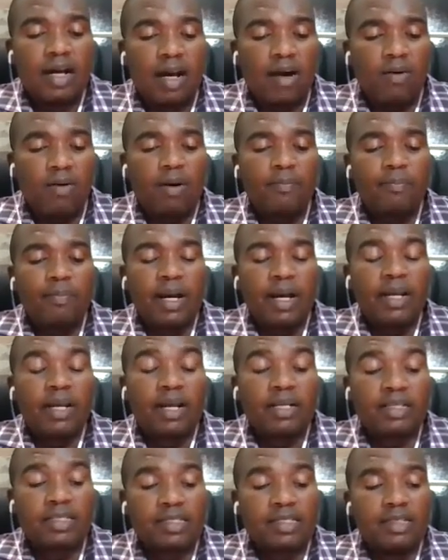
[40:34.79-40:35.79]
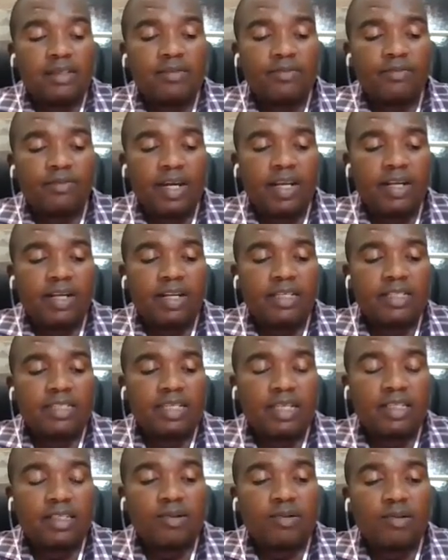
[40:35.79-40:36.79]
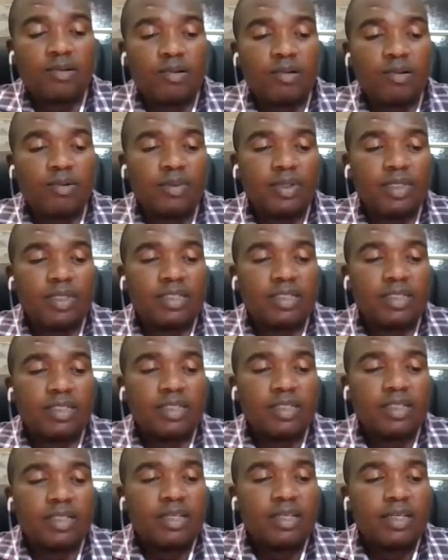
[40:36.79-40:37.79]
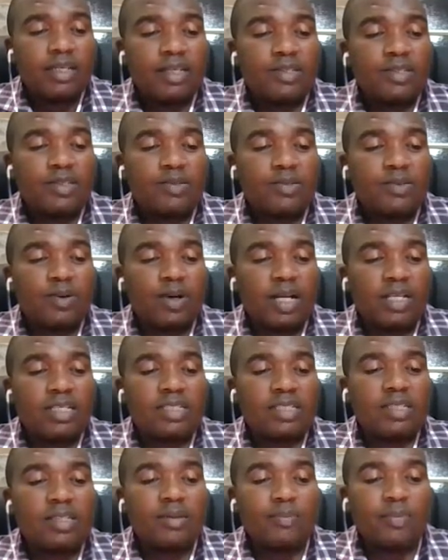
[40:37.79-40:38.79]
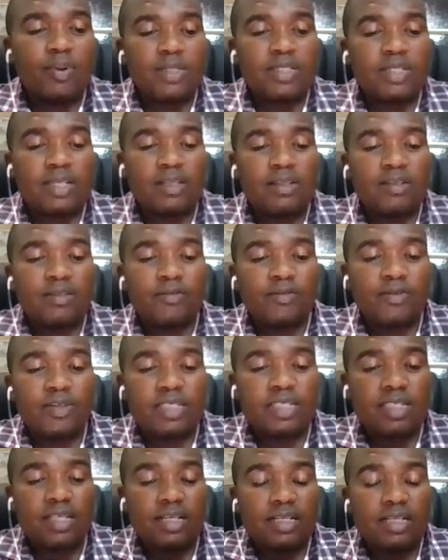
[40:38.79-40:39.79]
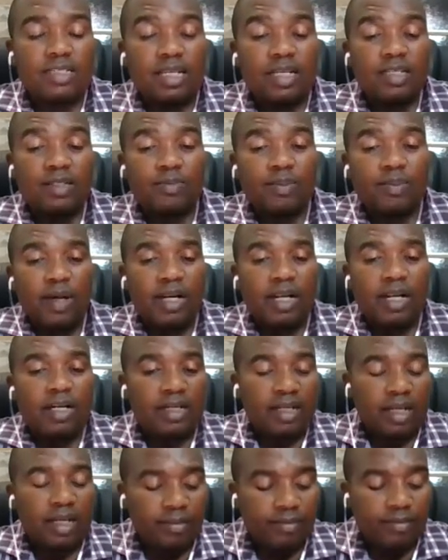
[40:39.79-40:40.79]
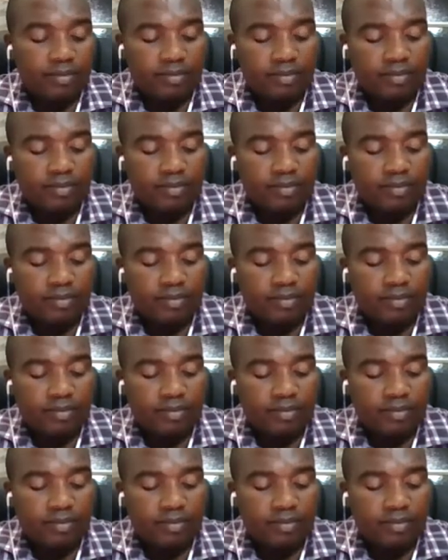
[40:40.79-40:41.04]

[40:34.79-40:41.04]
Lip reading: our bias in finance and economics, it's towards the positivist research paradigm.